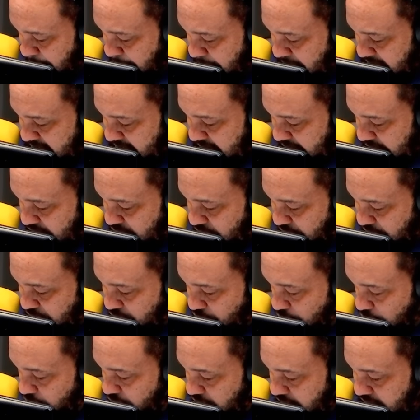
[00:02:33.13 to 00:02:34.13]
percent of
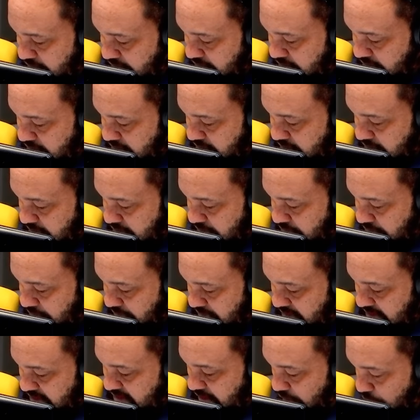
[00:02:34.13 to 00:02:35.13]
dockets
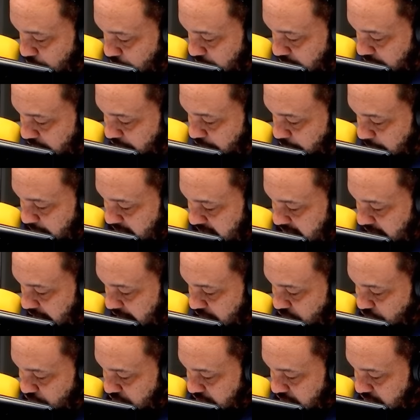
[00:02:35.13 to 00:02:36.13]
stolen from
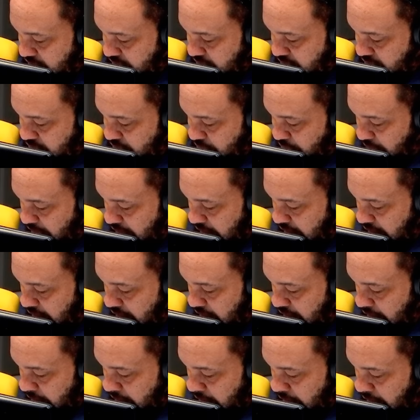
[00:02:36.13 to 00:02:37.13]
stations
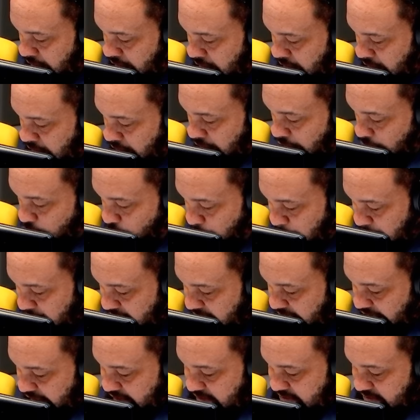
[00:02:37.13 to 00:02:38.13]
were open
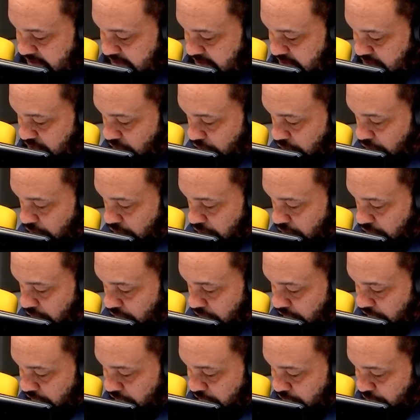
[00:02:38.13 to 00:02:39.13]
cases
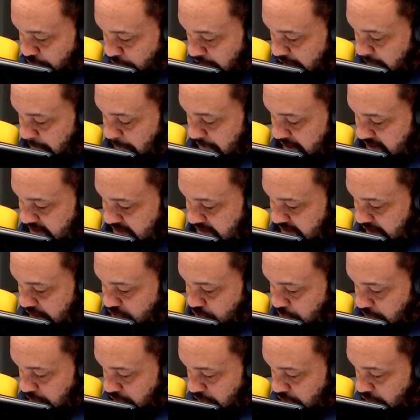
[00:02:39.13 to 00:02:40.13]
of rape and
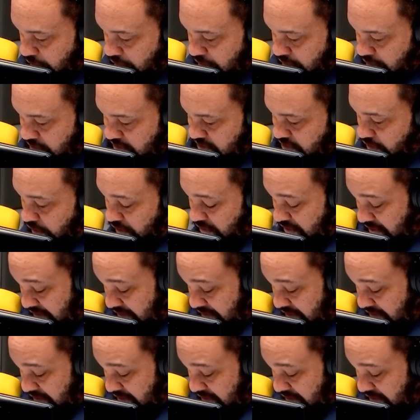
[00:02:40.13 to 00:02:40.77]
sexual assault.